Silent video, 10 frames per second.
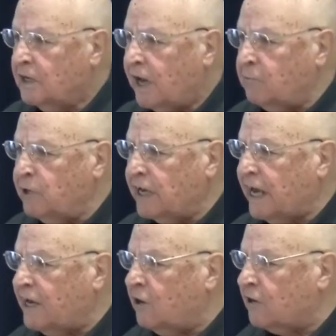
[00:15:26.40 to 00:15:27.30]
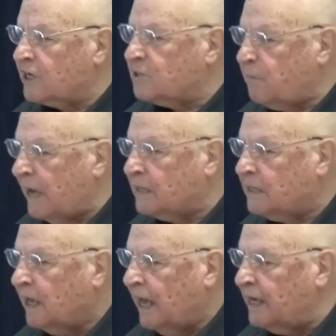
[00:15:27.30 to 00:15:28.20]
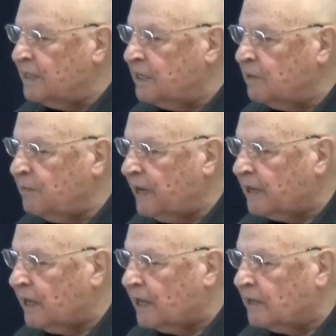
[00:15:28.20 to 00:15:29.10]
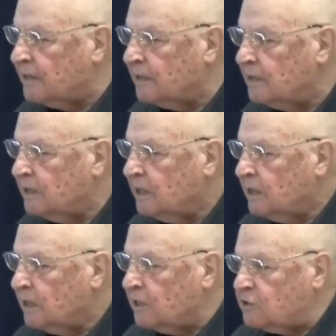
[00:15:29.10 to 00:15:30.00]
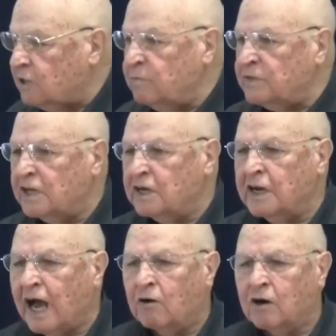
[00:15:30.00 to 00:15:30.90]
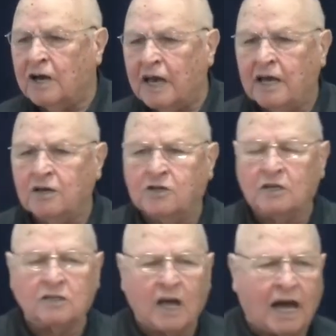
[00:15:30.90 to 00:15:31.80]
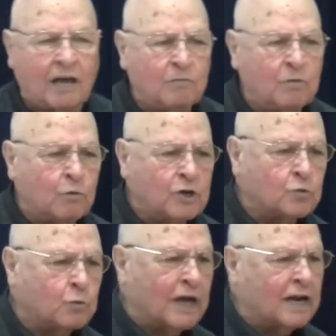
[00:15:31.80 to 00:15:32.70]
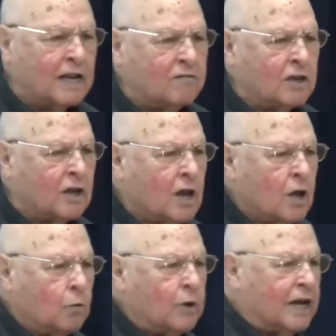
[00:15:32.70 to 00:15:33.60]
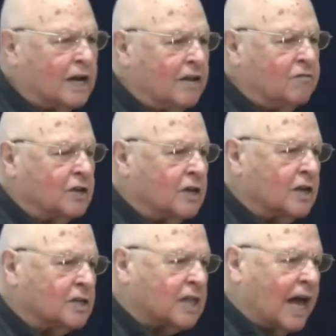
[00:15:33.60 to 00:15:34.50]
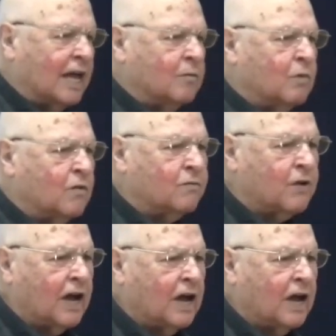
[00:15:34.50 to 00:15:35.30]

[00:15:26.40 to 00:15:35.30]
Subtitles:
And we cannot expect anything better. It seems that in our age and time in which we are living in a time of